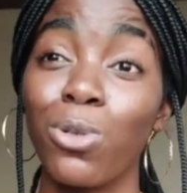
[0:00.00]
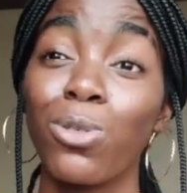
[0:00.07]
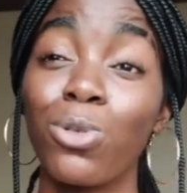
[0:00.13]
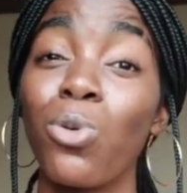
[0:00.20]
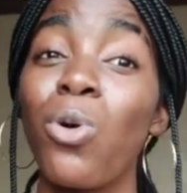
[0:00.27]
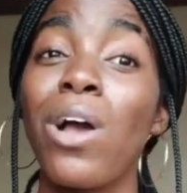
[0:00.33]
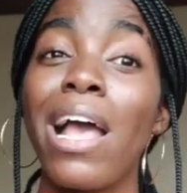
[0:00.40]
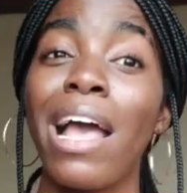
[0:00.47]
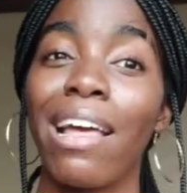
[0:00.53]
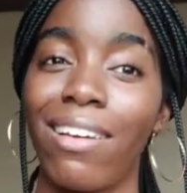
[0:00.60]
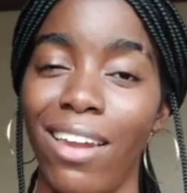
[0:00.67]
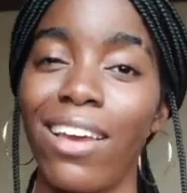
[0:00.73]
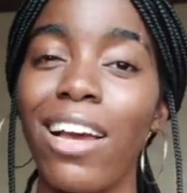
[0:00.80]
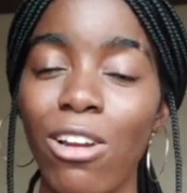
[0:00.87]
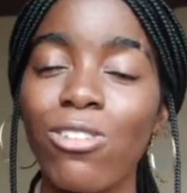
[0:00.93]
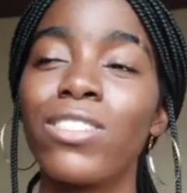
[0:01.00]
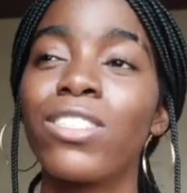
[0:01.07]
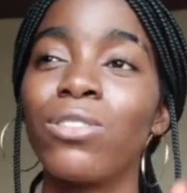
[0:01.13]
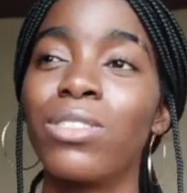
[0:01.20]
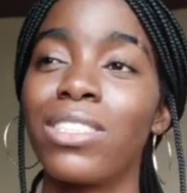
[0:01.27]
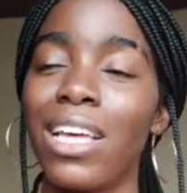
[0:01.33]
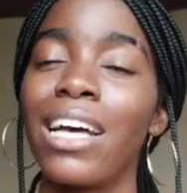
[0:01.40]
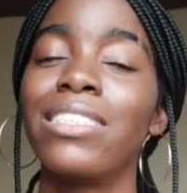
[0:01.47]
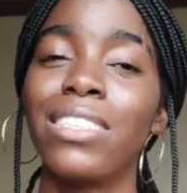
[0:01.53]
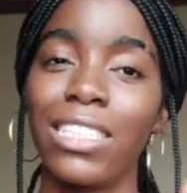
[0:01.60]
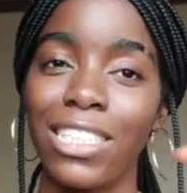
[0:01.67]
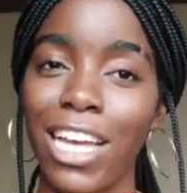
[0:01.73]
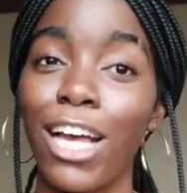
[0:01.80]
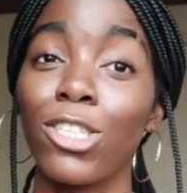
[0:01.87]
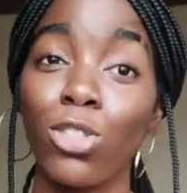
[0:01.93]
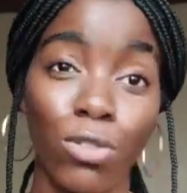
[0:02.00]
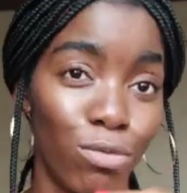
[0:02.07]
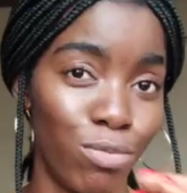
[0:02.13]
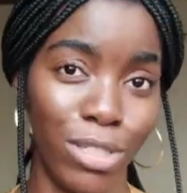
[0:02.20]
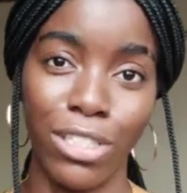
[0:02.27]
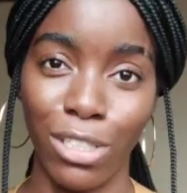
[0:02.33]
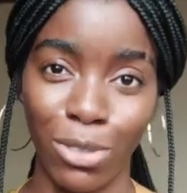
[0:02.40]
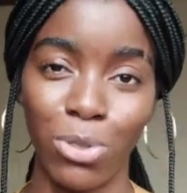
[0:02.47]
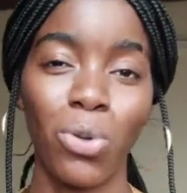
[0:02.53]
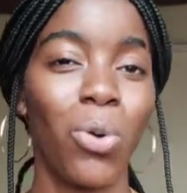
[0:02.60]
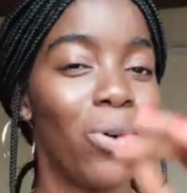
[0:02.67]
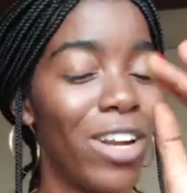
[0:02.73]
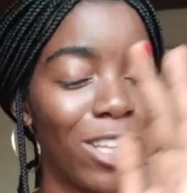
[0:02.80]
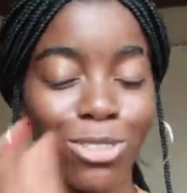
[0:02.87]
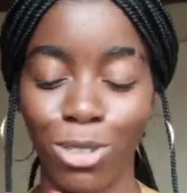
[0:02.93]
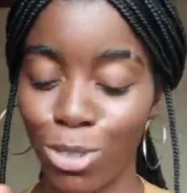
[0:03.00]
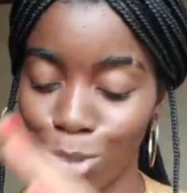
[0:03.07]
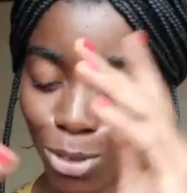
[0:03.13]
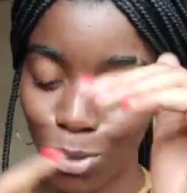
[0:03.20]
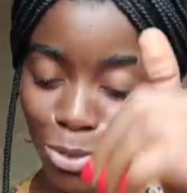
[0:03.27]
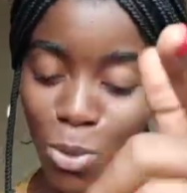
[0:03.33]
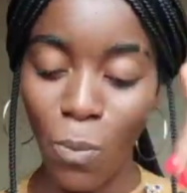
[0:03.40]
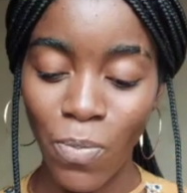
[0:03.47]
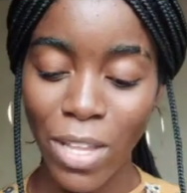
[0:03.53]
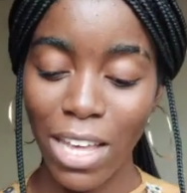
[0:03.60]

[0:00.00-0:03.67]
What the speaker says: So Kanekalon still stands a chance of winning. So let's all just go.